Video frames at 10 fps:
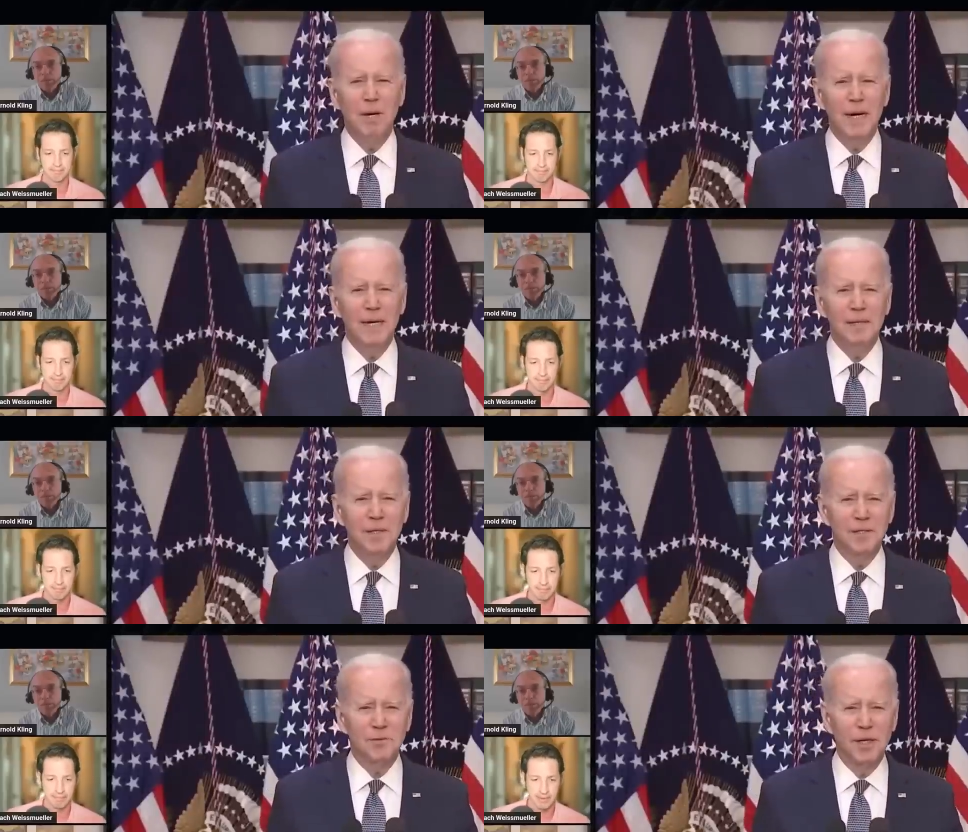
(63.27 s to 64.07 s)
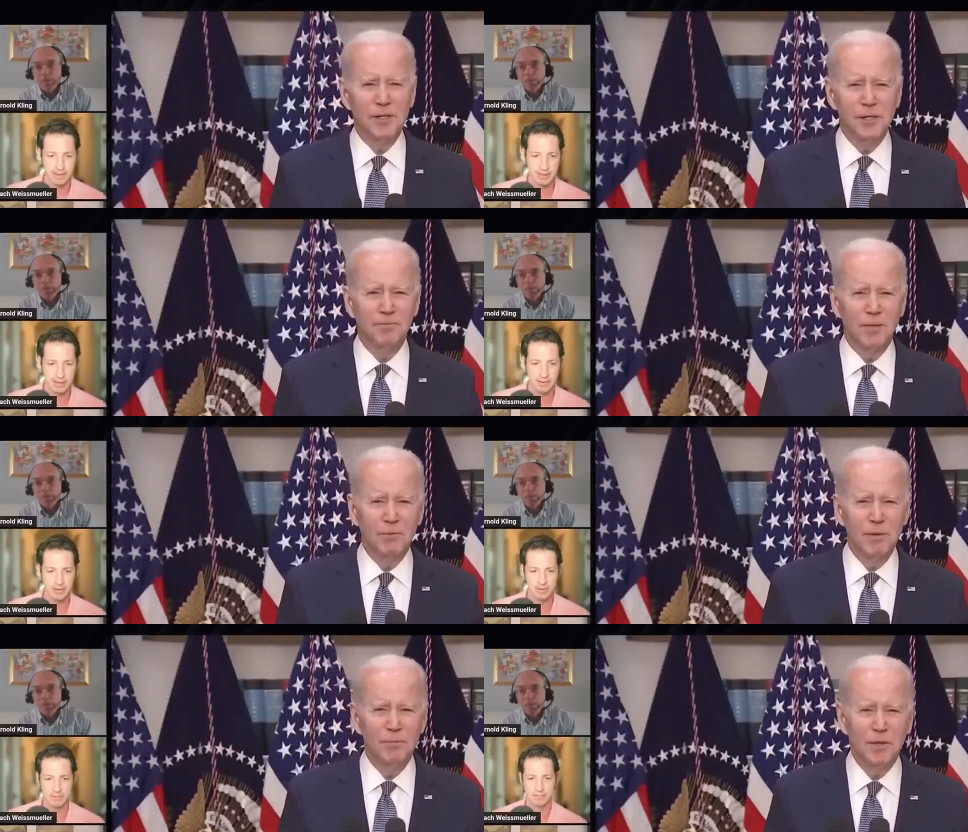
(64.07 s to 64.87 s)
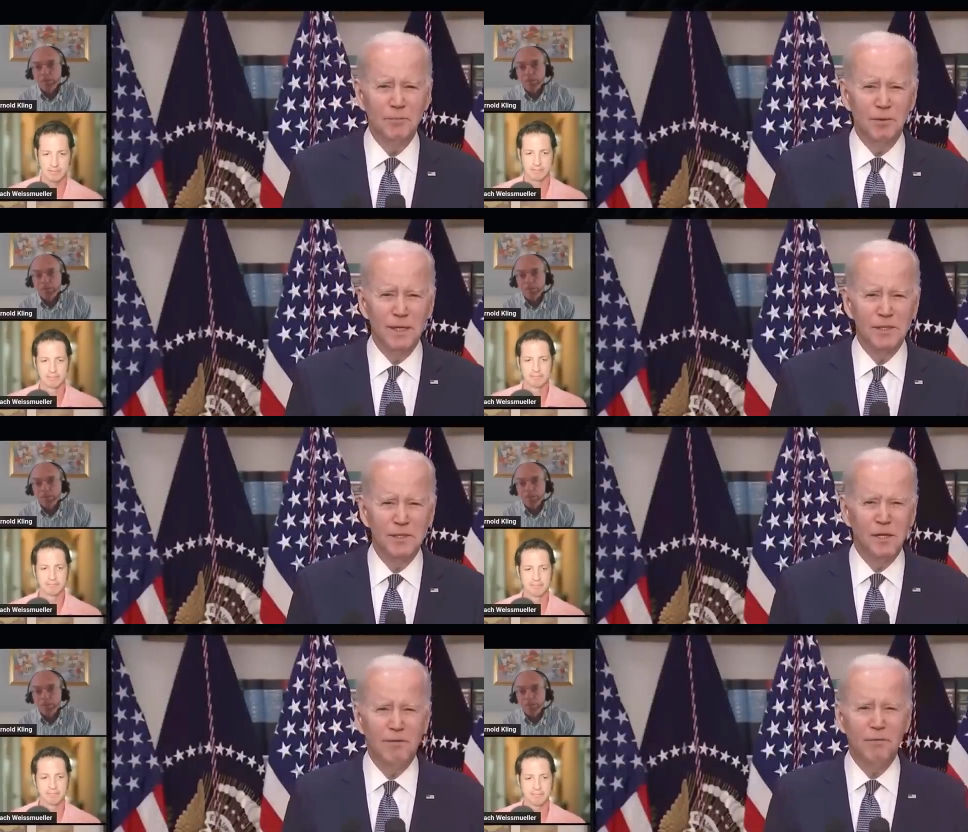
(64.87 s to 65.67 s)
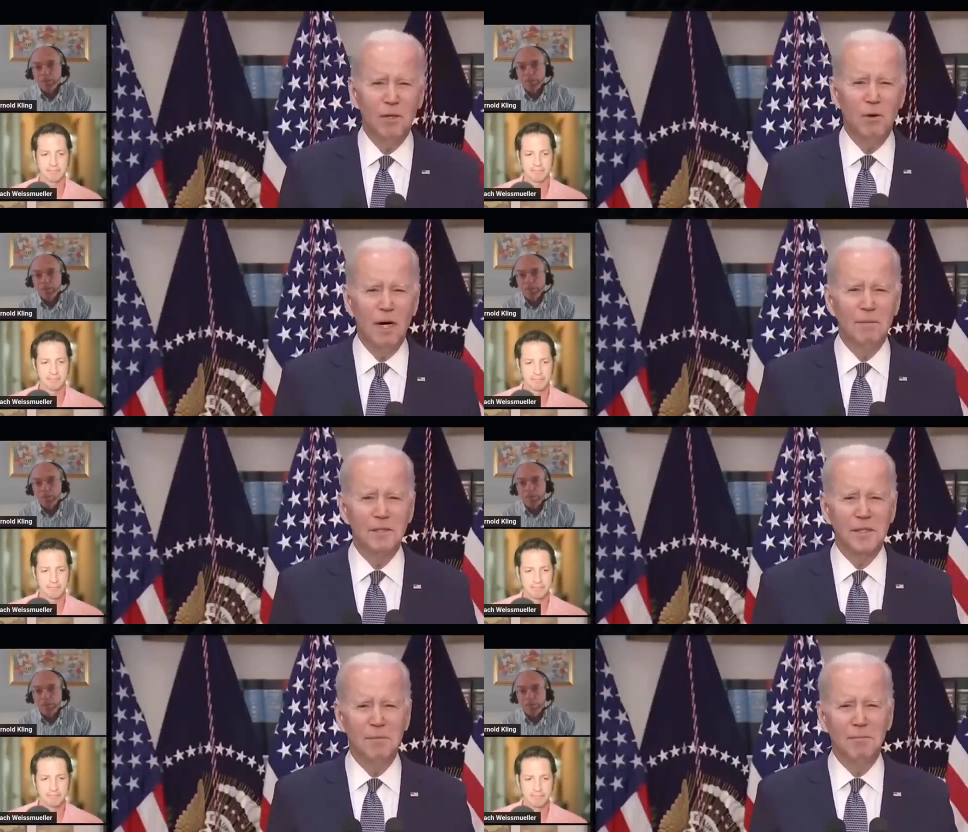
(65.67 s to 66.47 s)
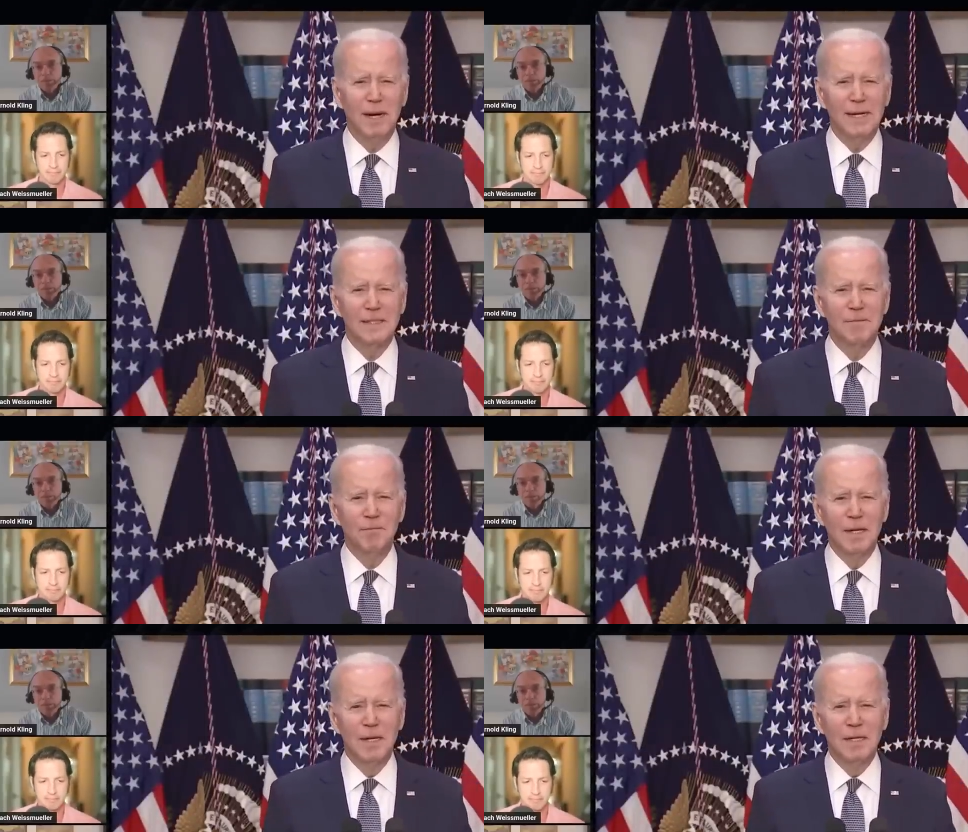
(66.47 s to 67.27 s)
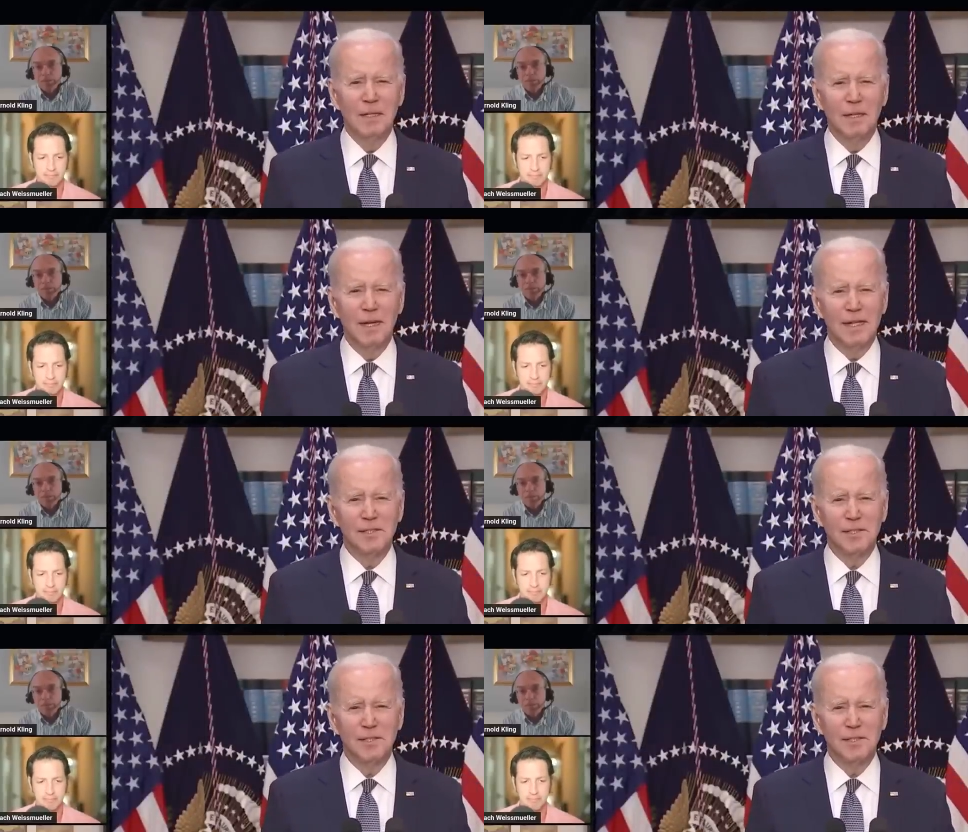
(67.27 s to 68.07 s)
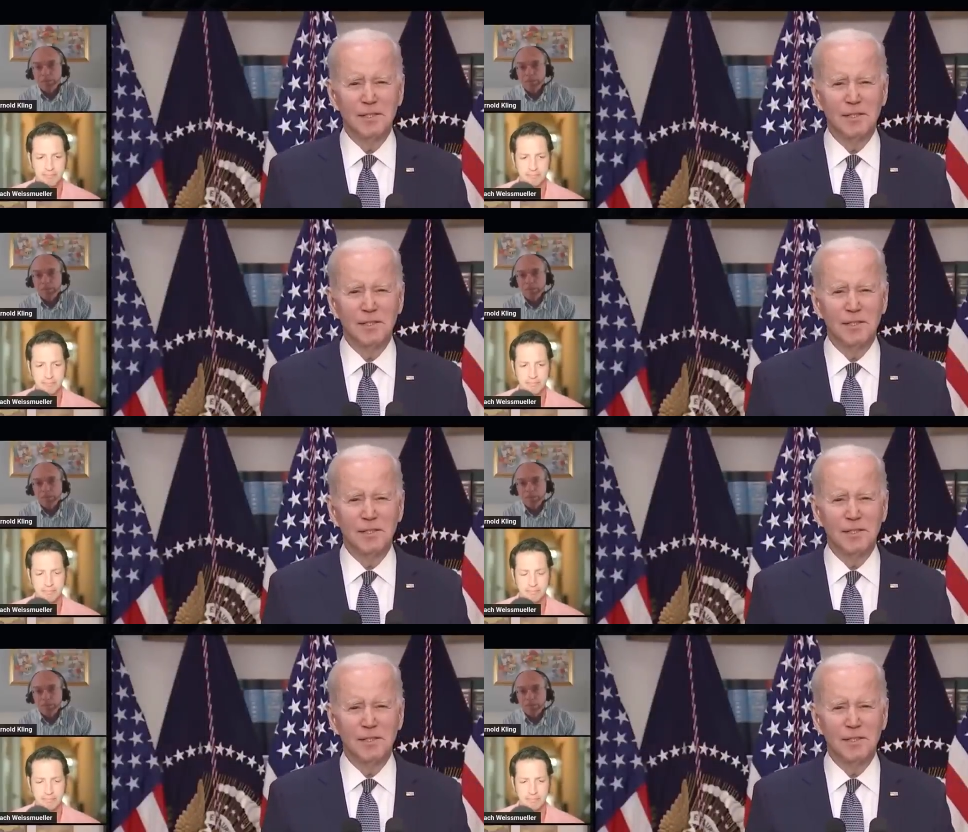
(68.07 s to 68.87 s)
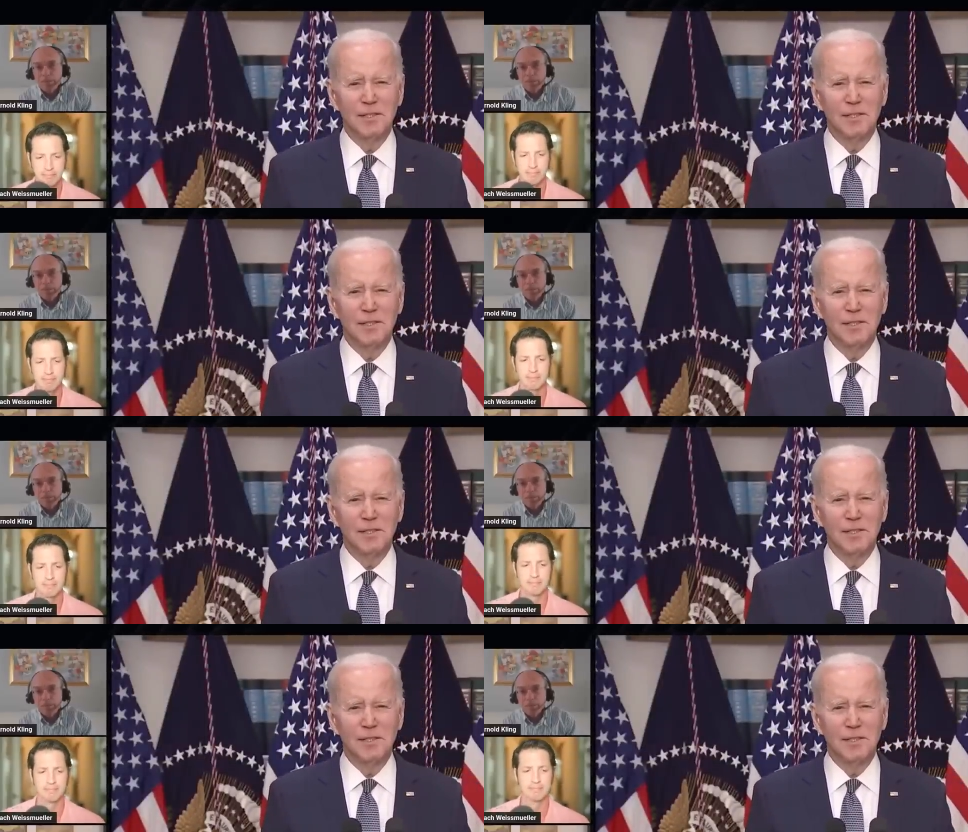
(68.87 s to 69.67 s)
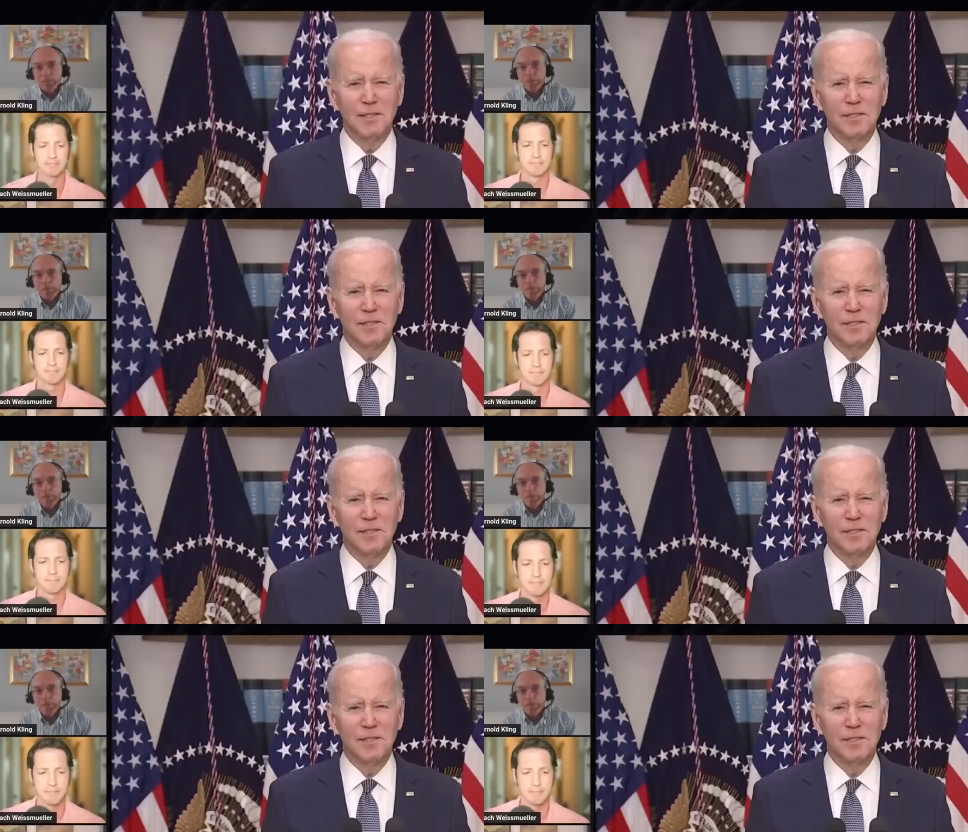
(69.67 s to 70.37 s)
Speaker 1: Biden administration, we put in place tough requirements on banks like Silicon Valley Bank and Signature Bank,